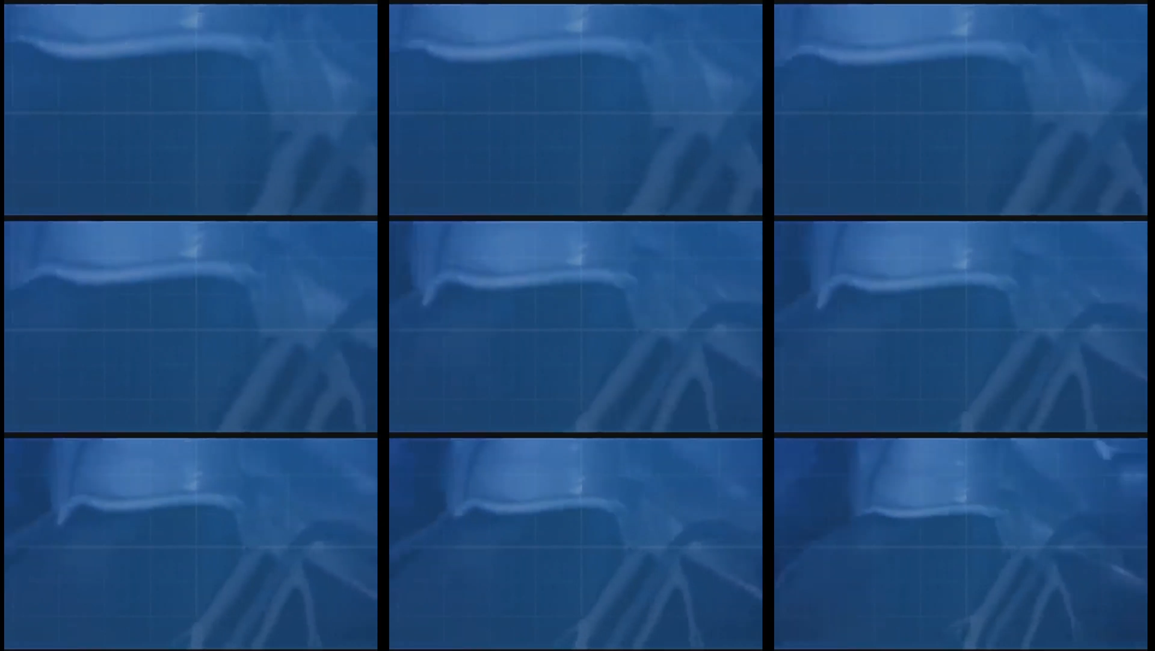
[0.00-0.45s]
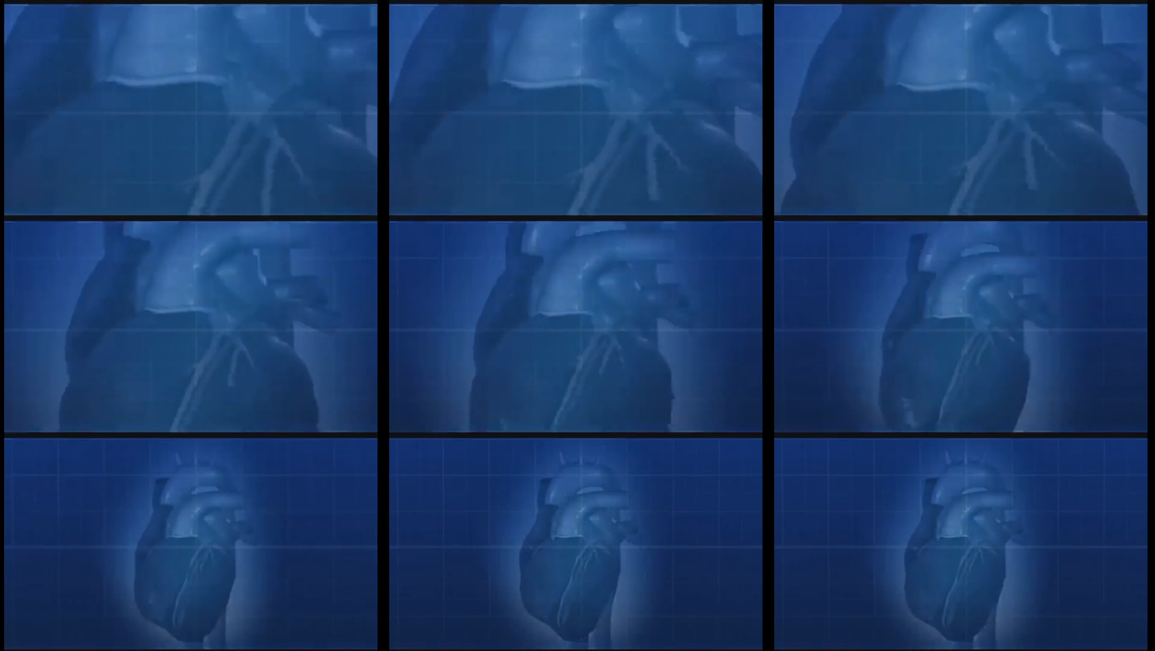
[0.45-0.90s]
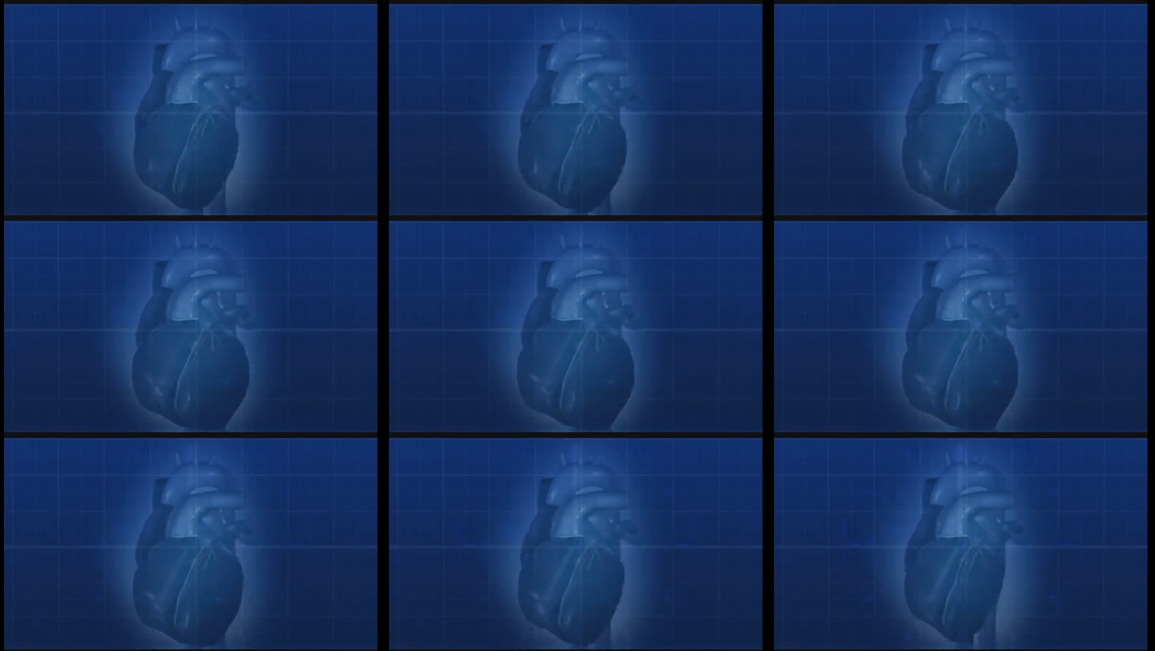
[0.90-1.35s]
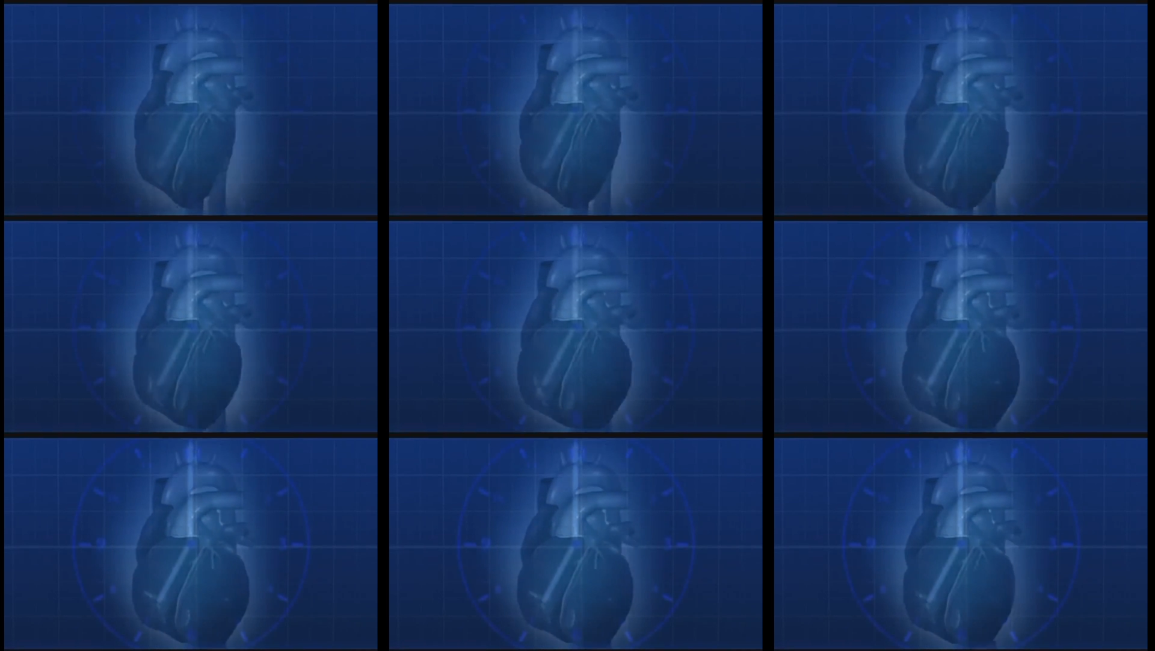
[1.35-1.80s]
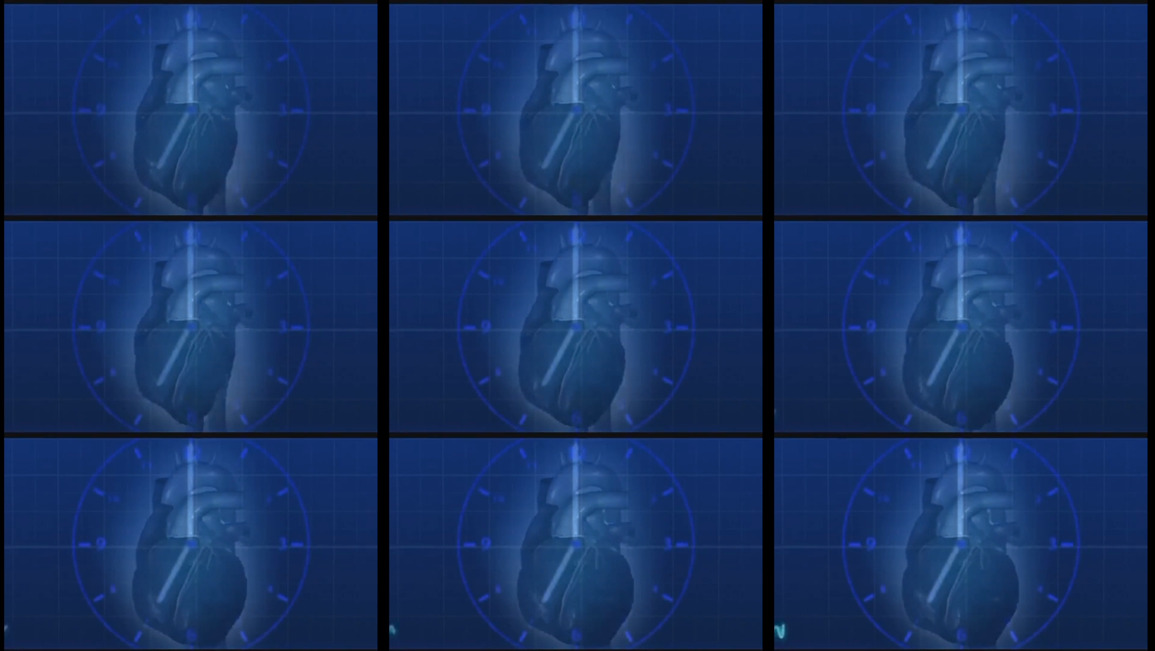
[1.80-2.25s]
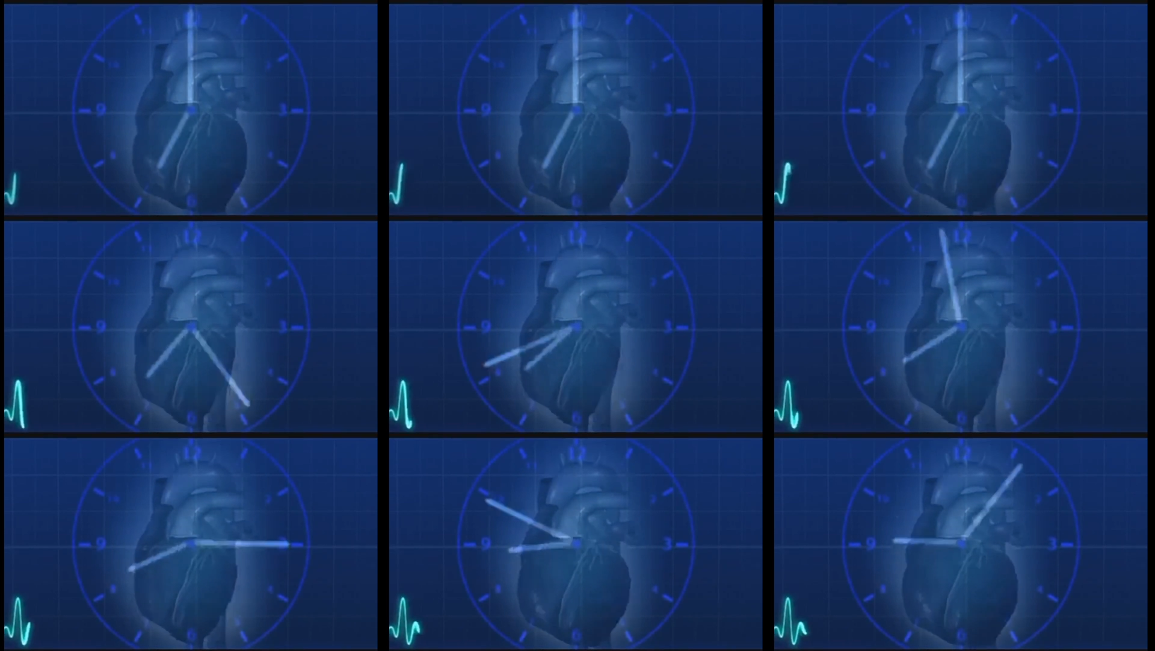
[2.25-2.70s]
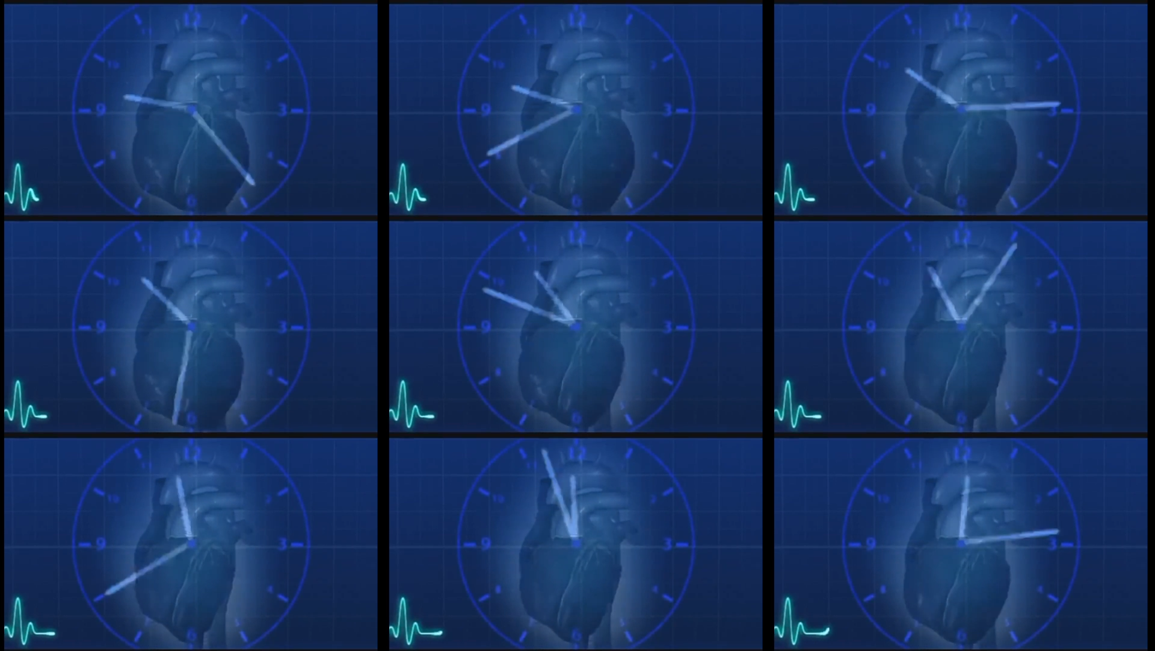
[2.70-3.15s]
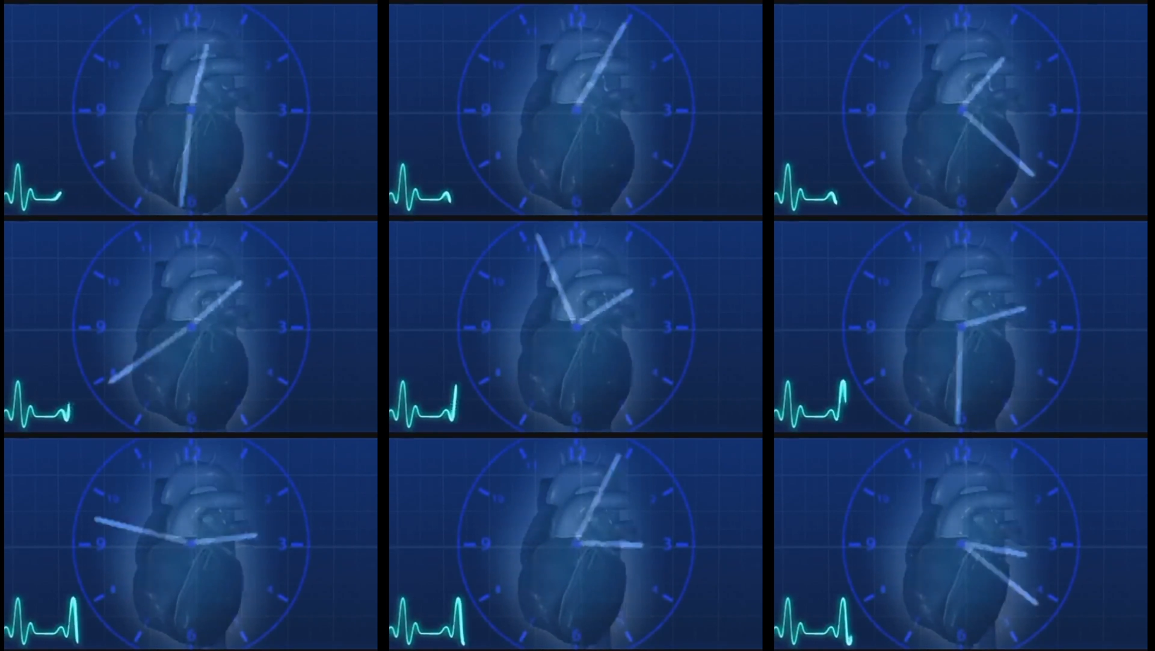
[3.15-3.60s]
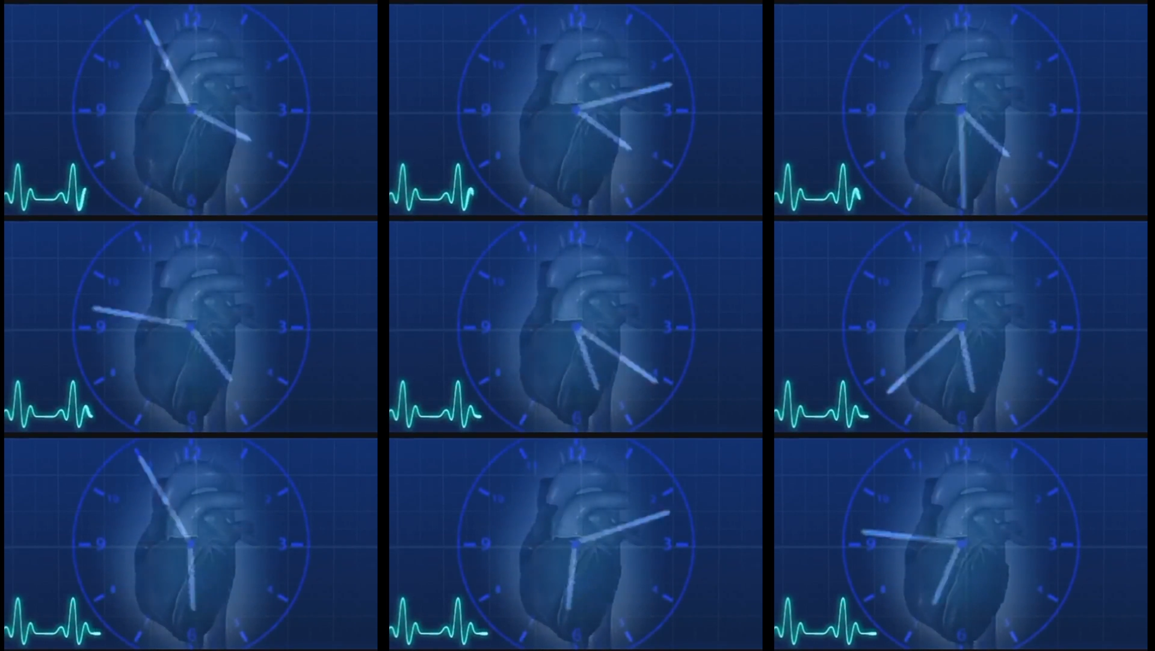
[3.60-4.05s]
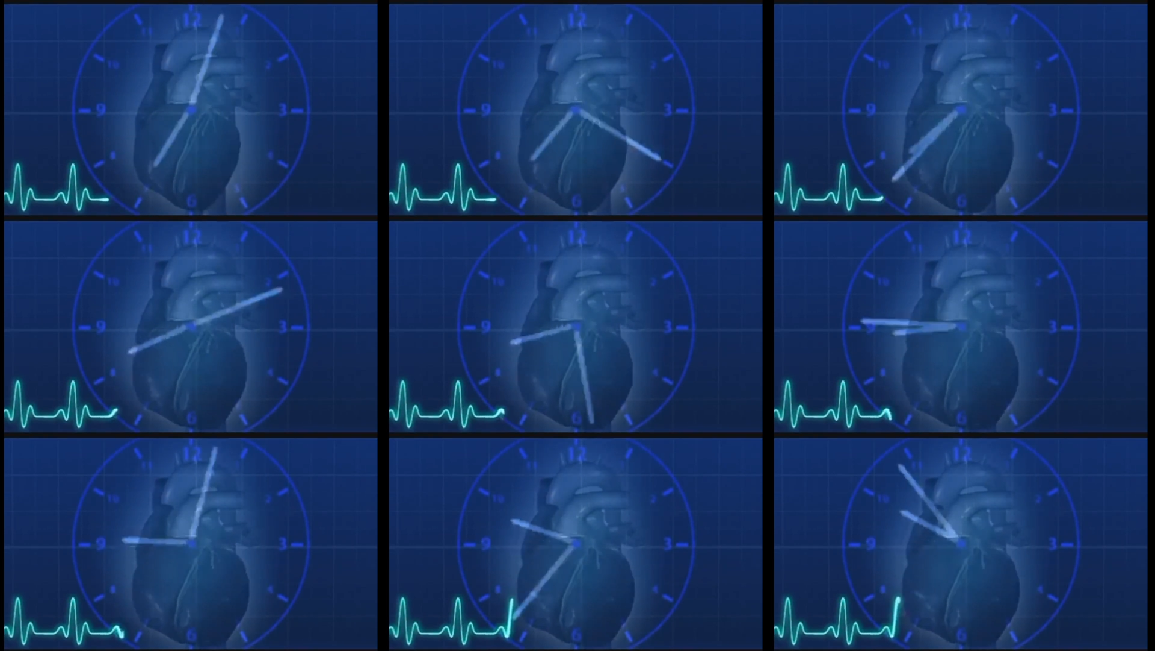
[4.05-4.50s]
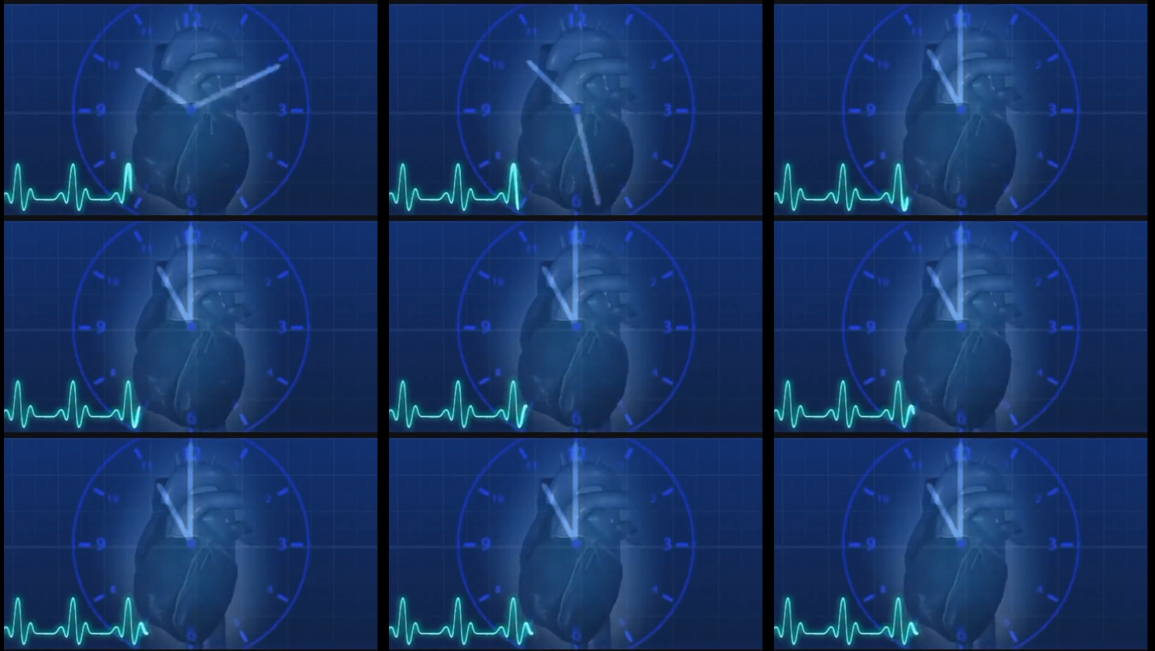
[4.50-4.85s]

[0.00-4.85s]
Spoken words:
(no speaker visible)